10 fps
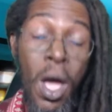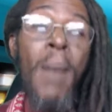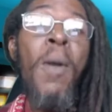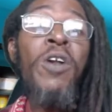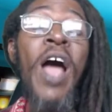
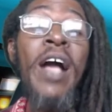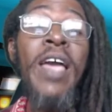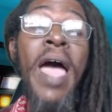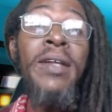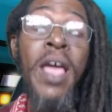But
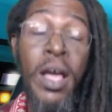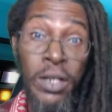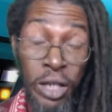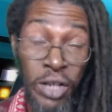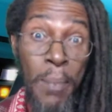again, the
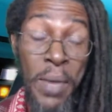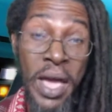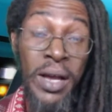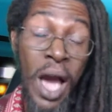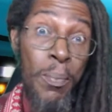
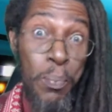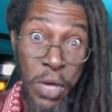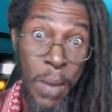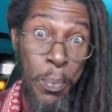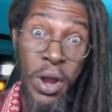Jamaican
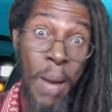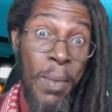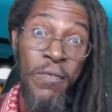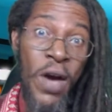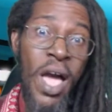people, them
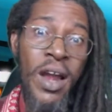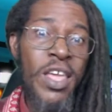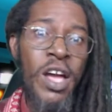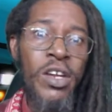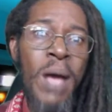
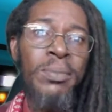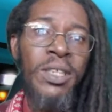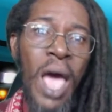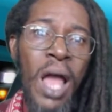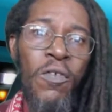violate
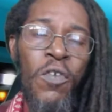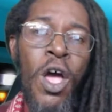themselves.